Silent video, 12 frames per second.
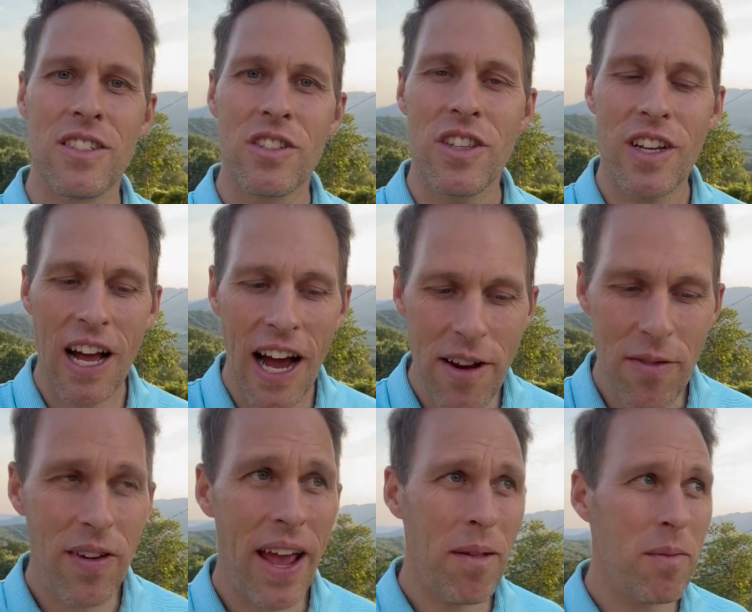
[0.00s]
So the kind
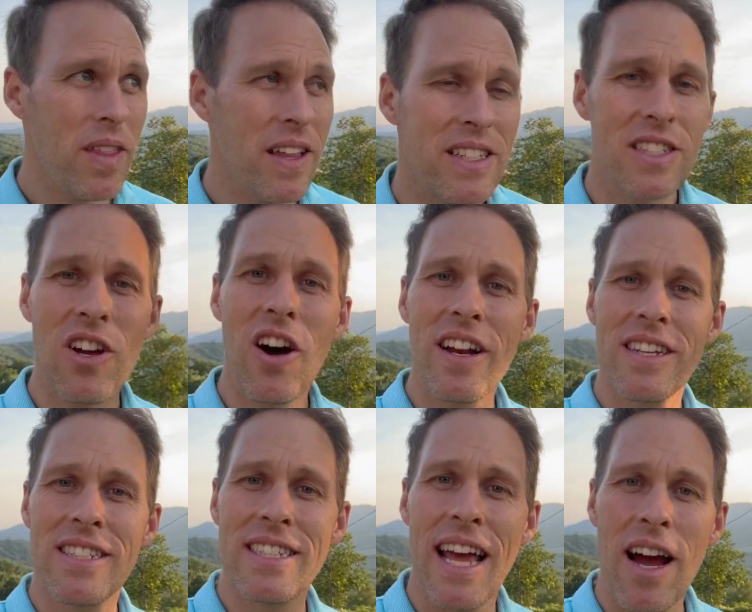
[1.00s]
family that's taught
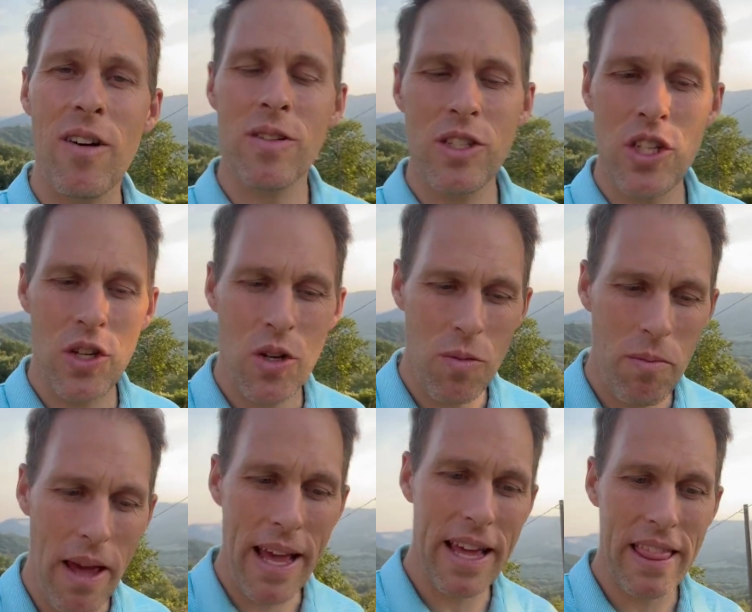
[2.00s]
us how to
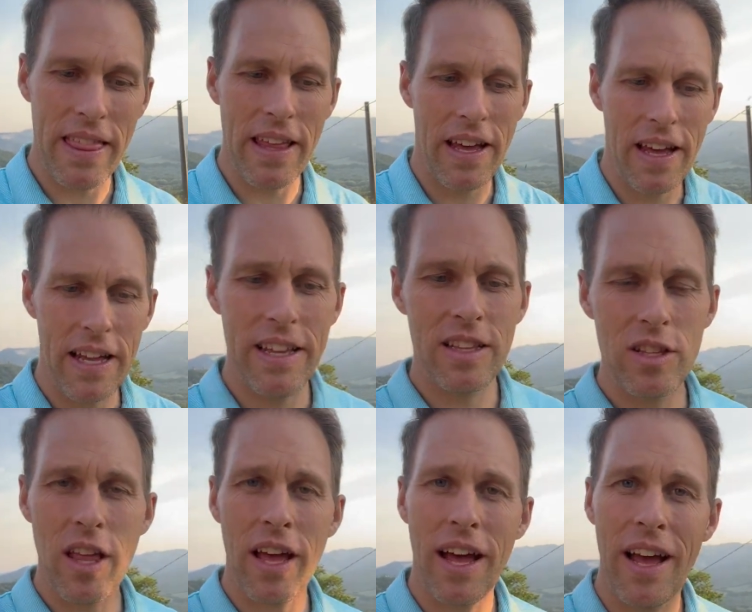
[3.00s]
make the
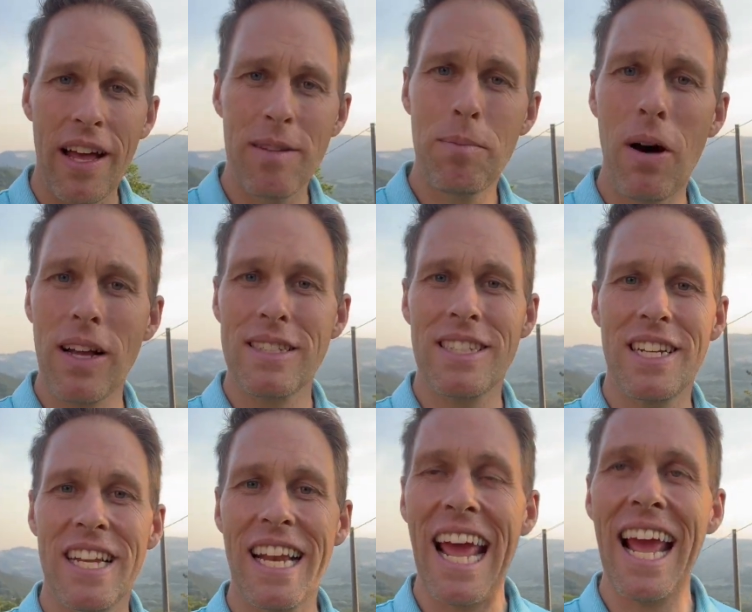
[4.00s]
uh, pasta
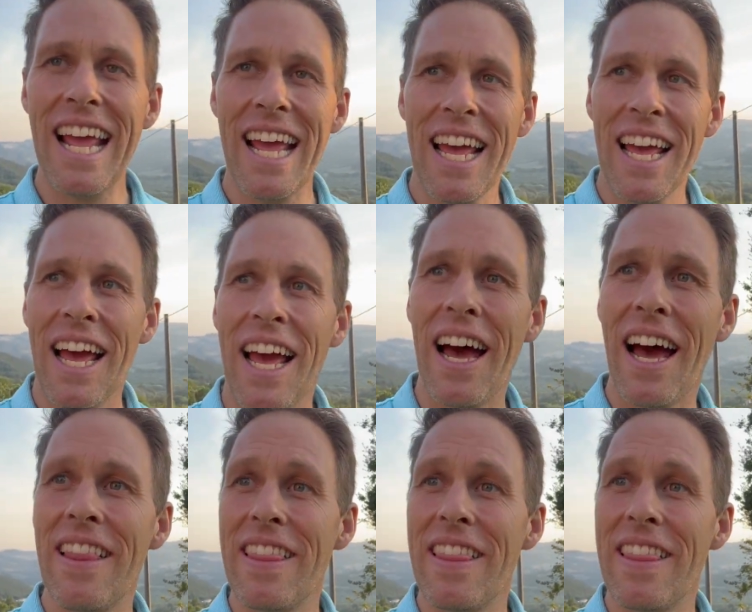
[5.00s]
today, uh,